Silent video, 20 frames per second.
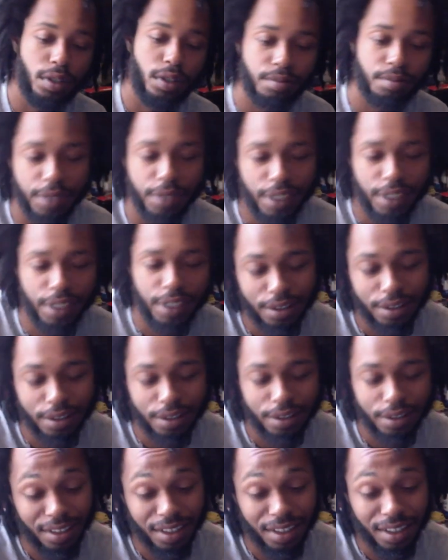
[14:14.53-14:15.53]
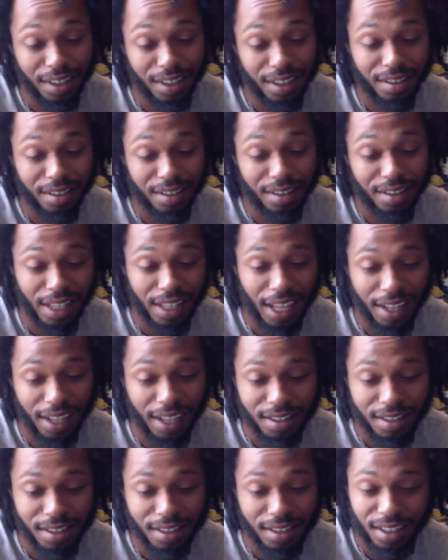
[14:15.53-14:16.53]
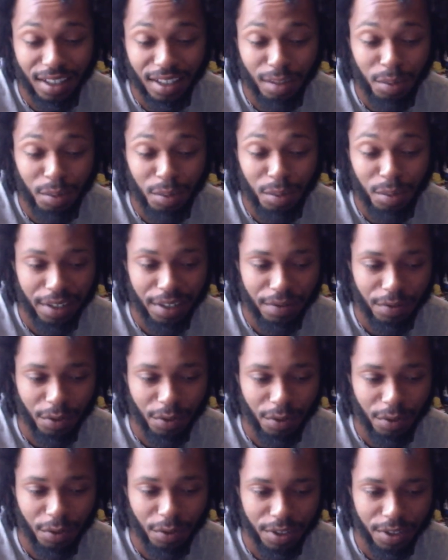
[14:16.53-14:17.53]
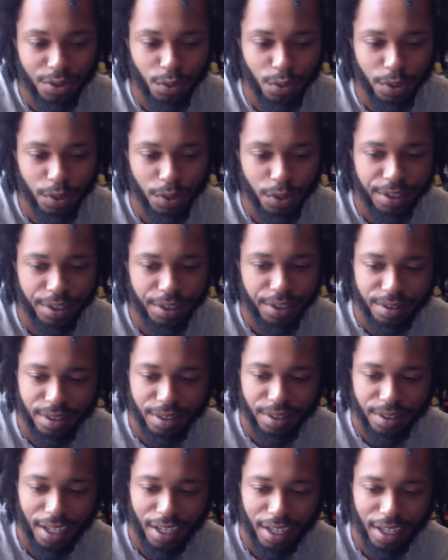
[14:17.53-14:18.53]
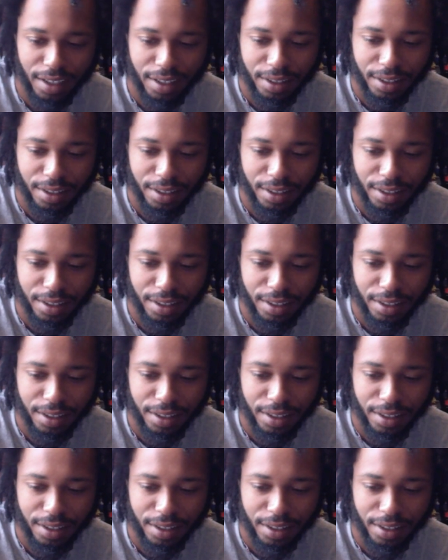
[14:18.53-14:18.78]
Because that's gonna be it for this reading, high key.